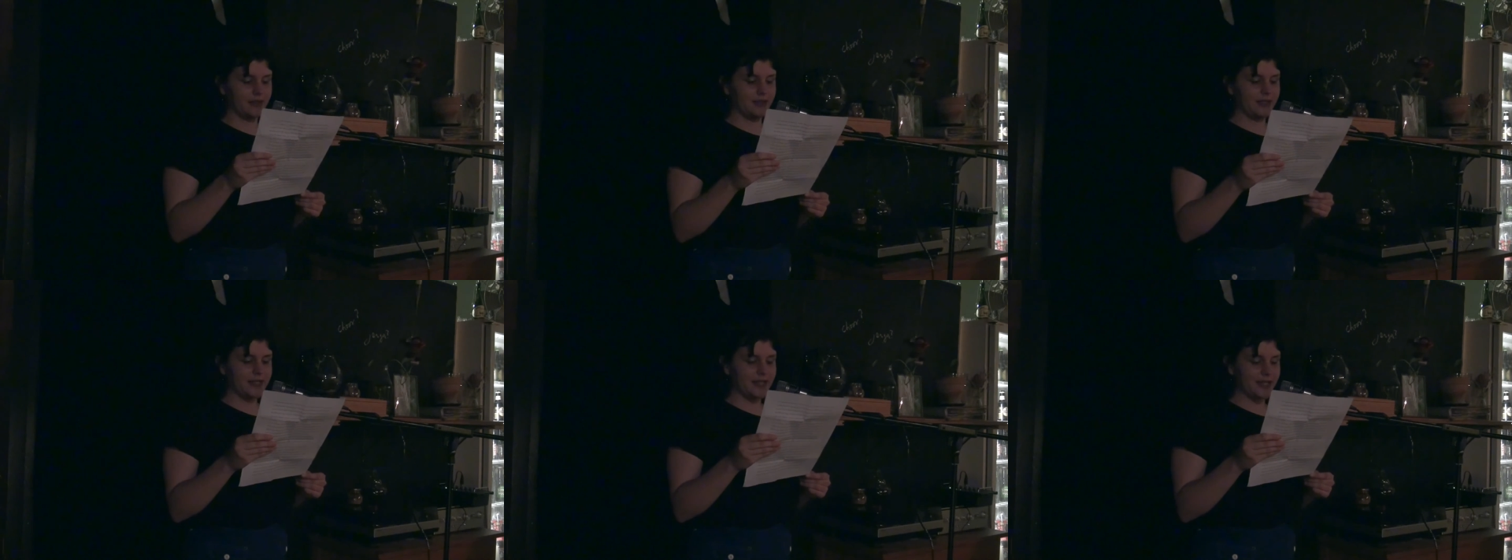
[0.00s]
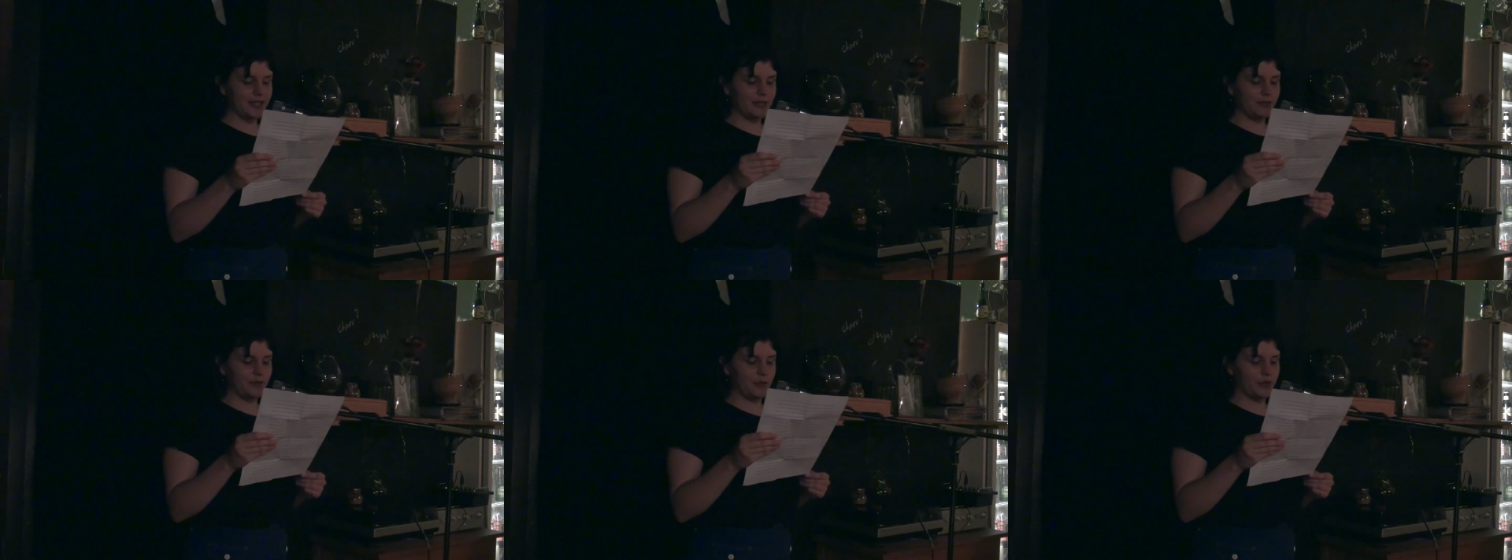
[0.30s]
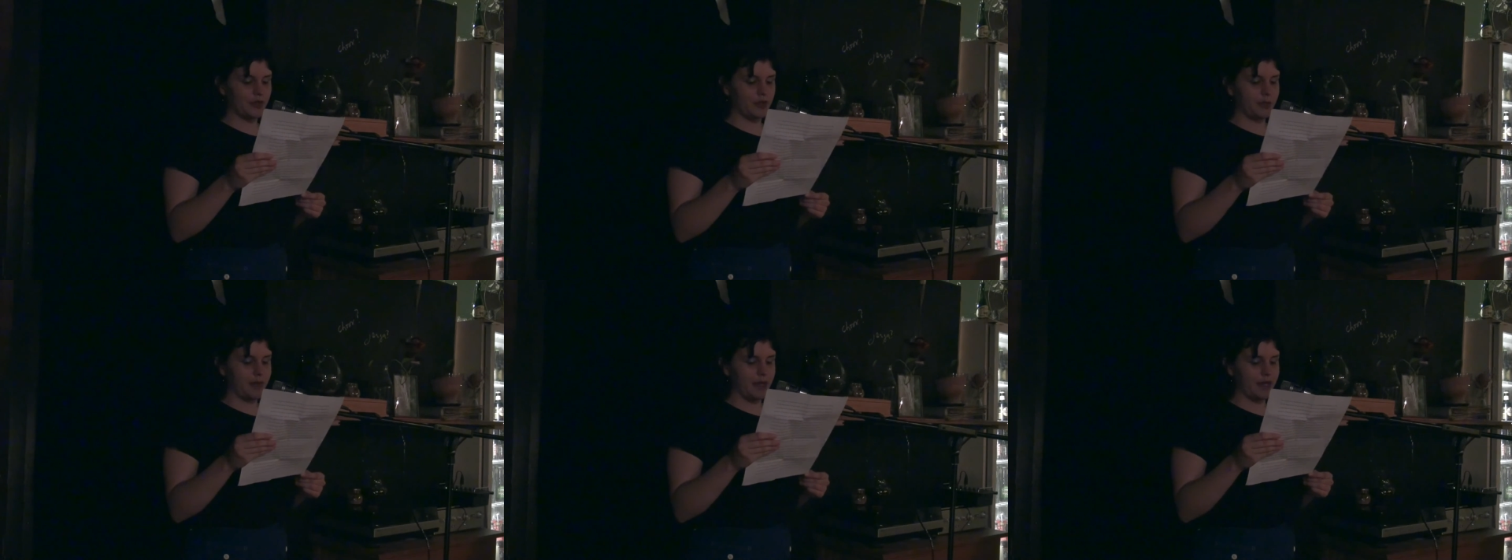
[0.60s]
least of
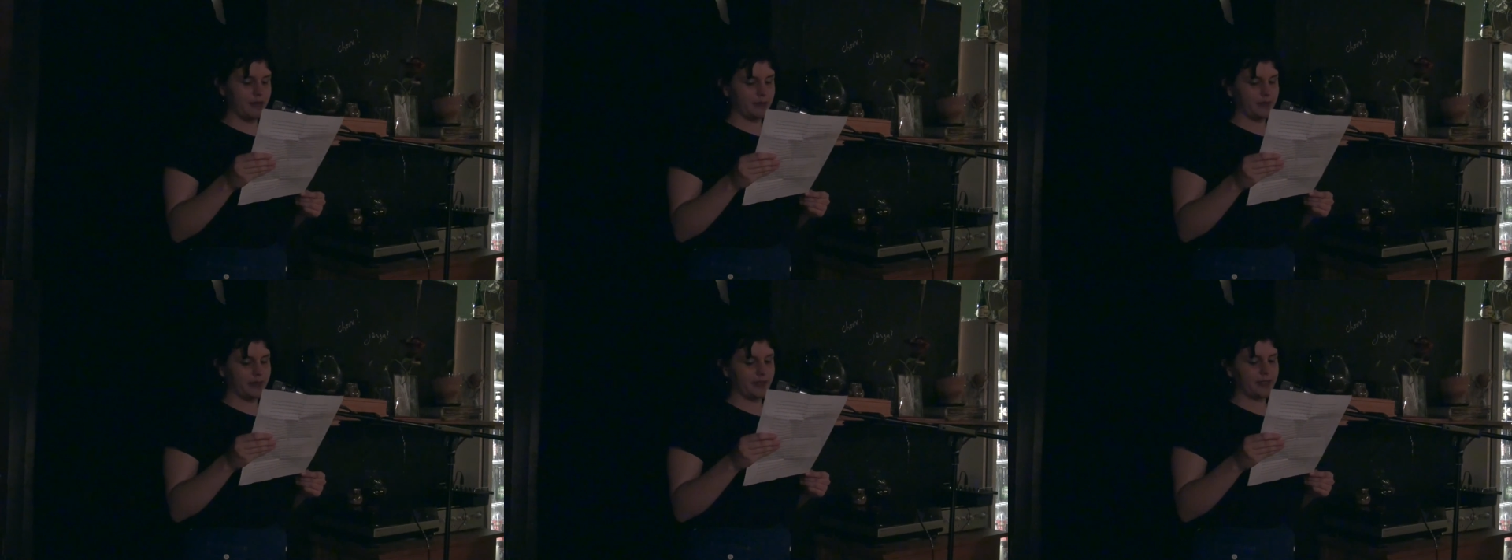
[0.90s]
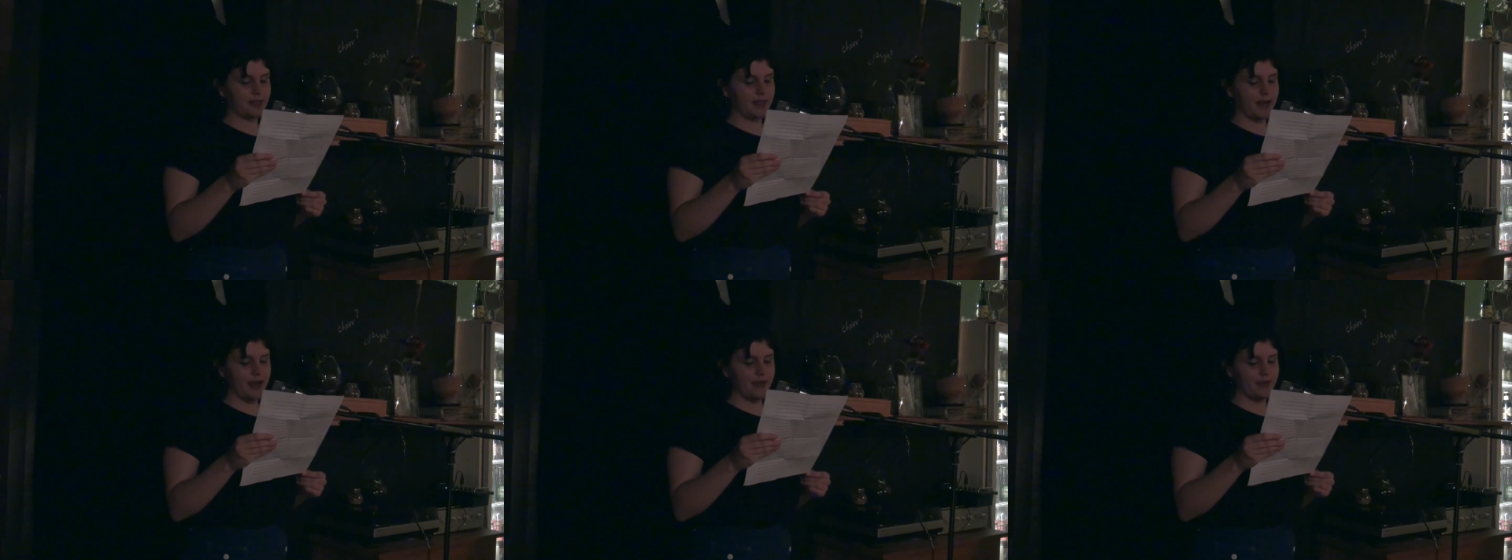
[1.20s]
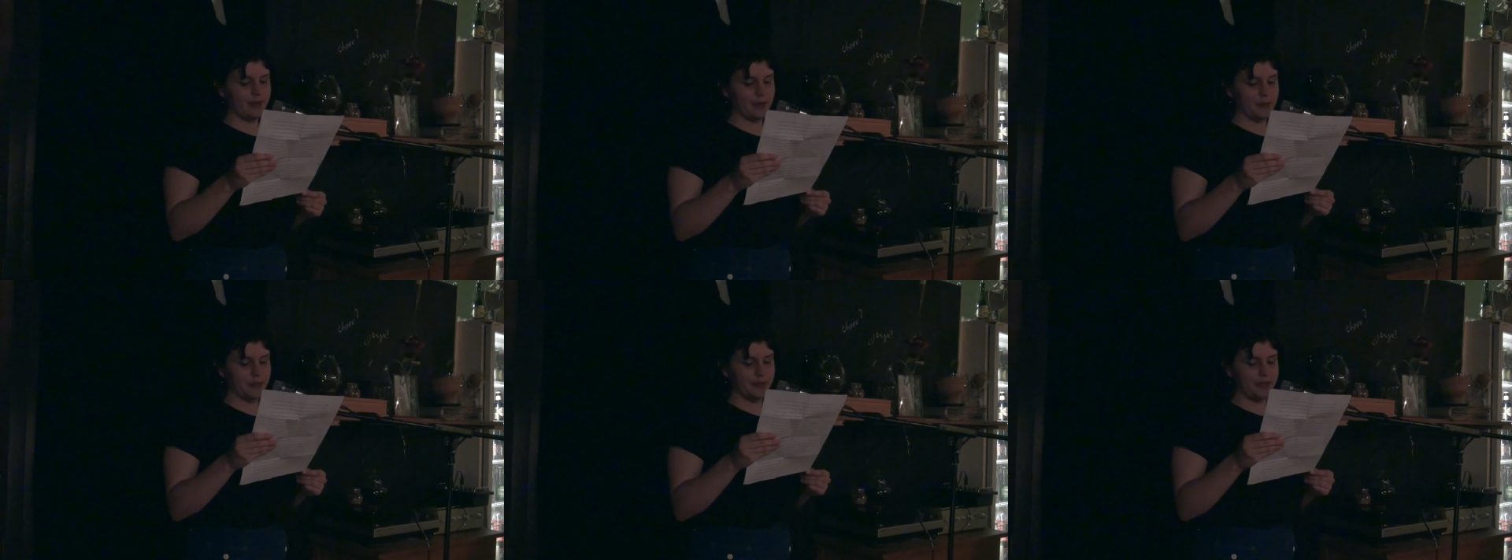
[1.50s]
all the men with the
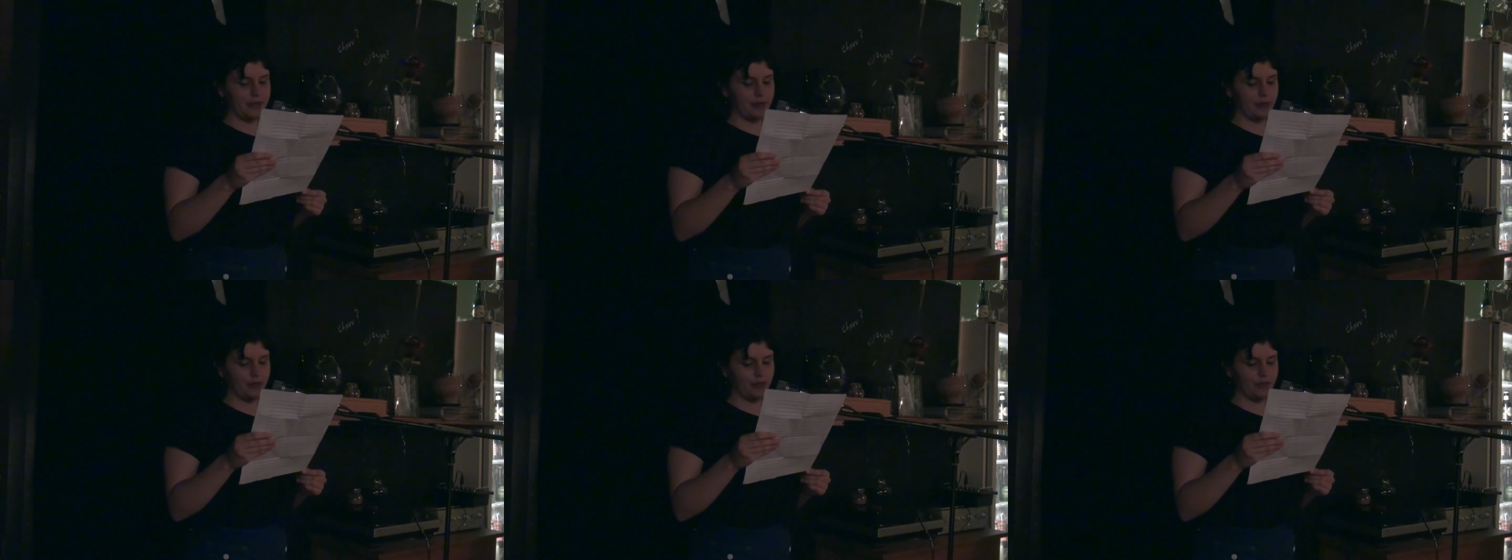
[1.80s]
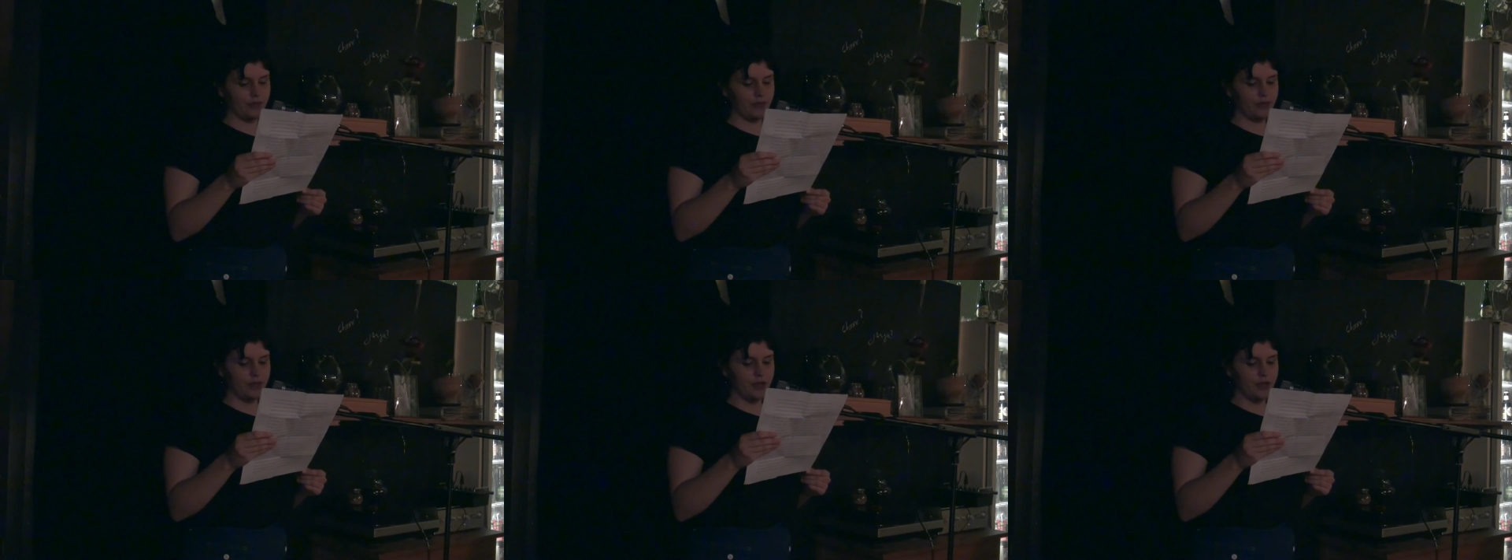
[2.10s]
scythe himself,